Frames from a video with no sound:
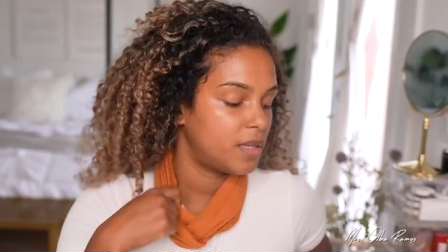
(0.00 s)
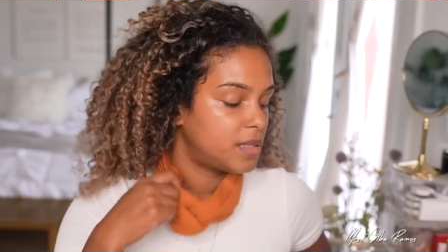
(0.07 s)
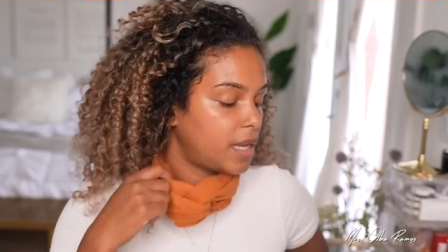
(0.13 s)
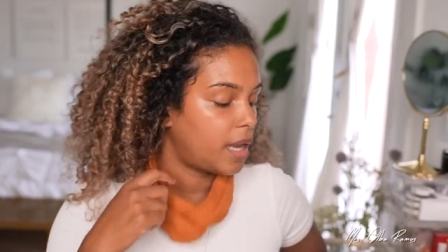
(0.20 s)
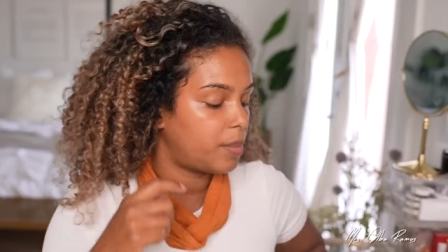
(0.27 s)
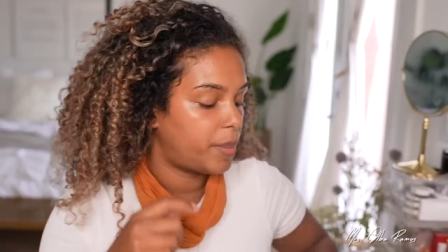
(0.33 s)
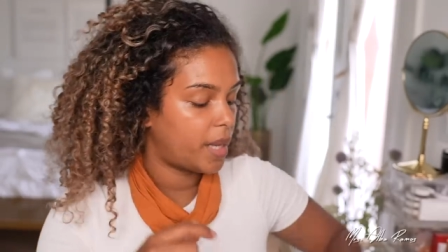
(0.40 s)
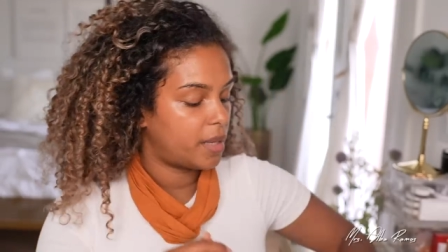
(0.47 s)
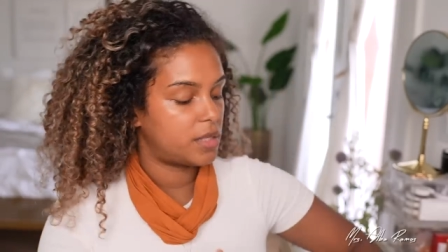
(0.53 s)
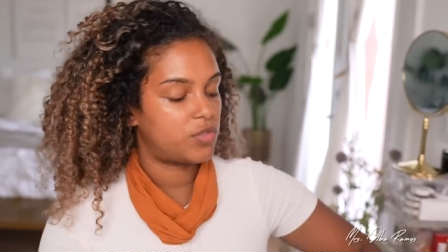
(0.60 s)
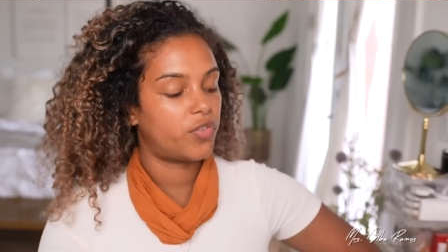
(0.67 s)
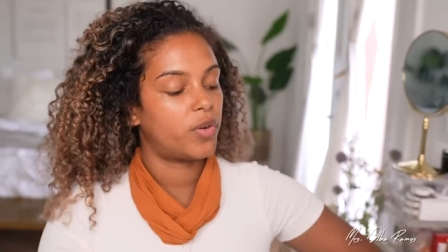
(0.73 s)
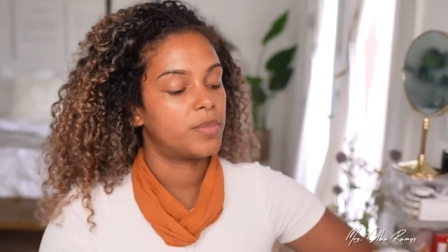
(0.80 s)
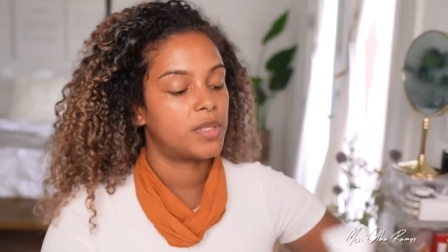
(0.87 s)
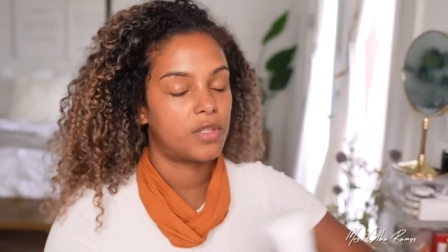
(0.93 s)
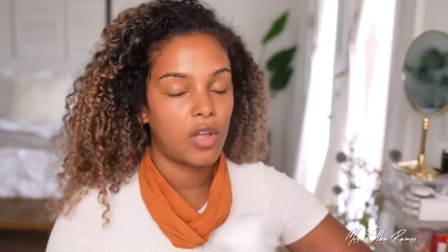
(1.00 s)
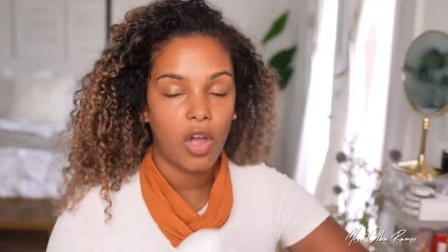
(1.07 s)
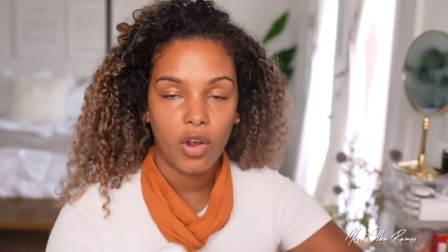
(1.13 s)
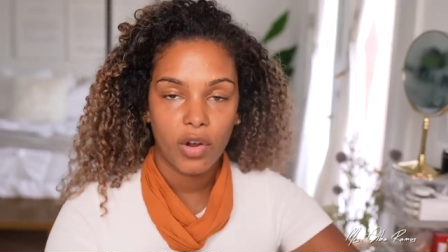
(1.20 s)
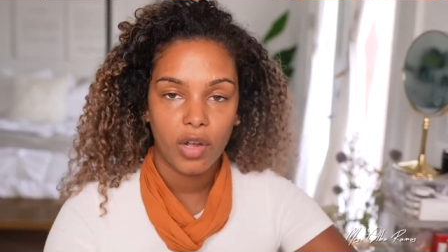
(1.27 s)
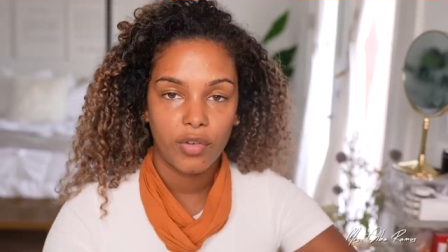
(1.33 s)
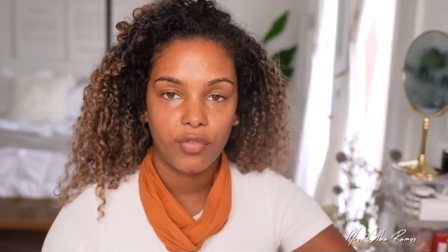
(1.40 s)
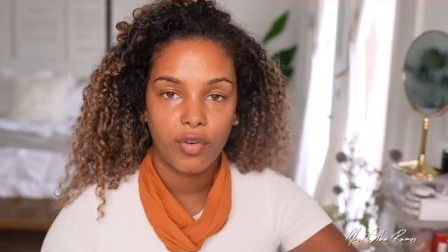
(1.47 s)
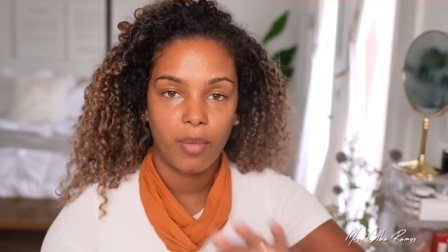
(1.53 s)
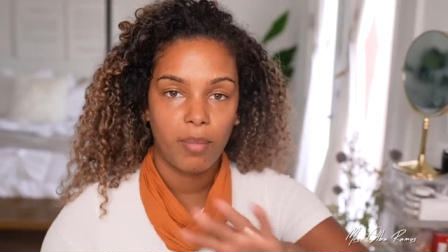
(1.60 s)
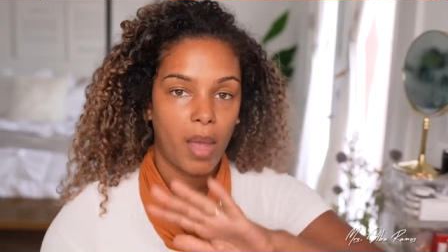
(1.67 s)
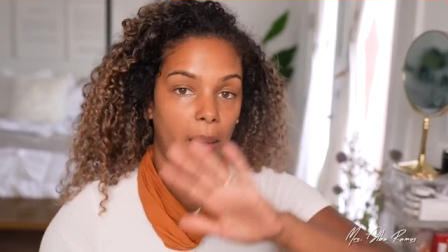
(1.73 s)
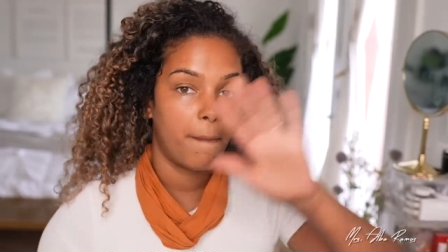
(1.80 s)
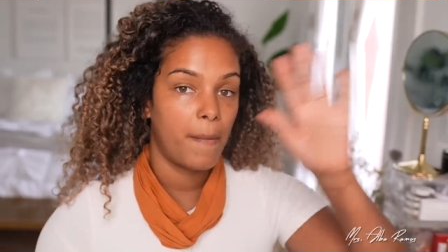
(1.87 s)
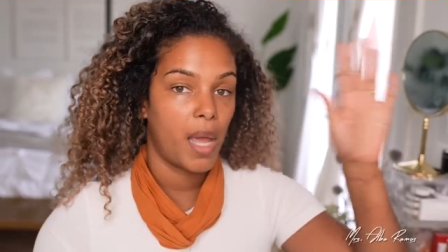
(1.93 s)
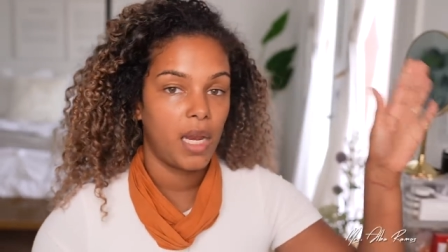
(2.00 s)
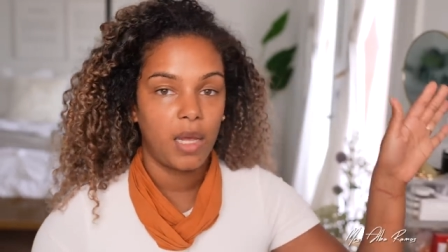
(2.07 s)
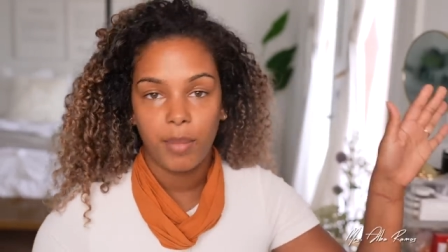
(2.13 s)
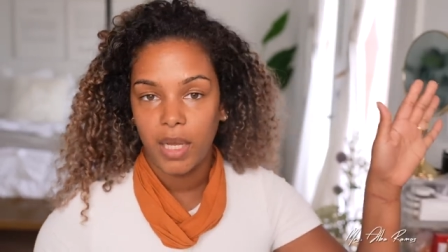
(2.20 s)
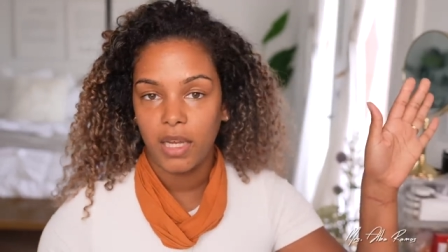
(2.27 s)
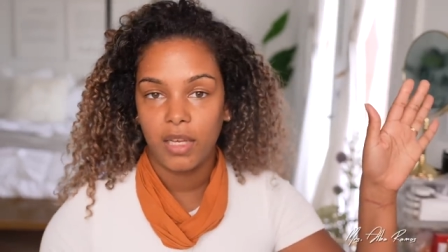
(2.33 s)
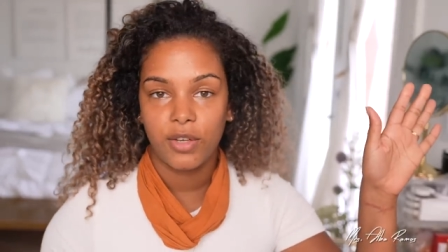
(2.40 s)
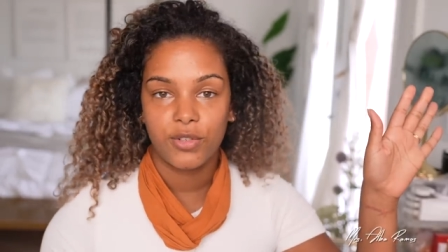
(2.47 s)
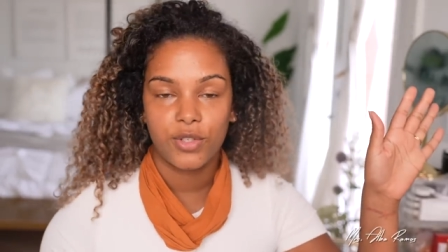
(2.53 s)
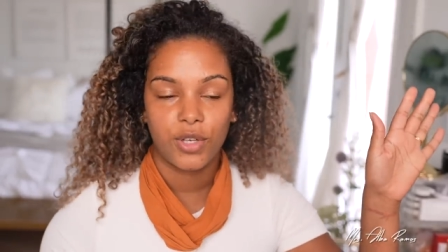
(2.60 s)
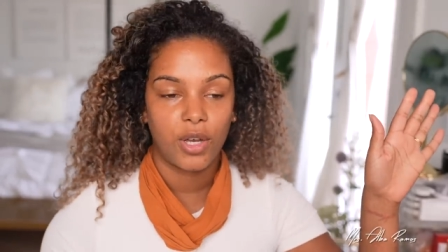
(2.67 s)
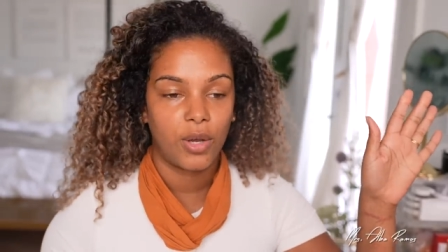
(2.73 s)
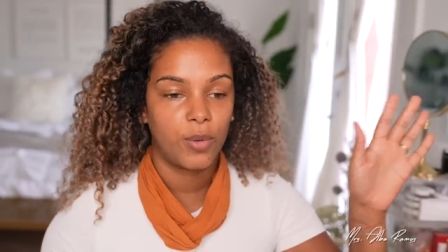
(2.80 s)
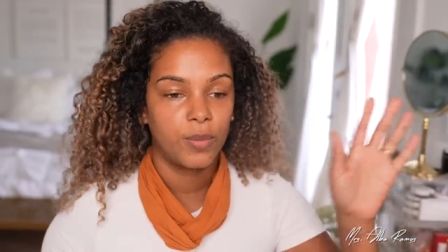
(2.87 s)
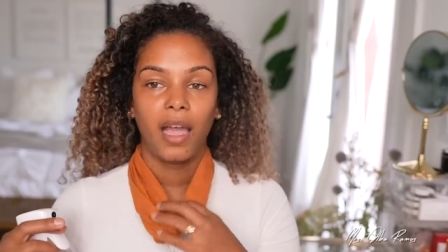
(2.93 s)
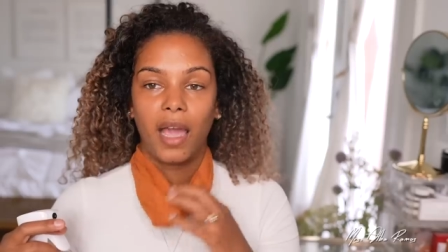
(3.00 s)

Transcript: This headband is from Zara from many, many years ago.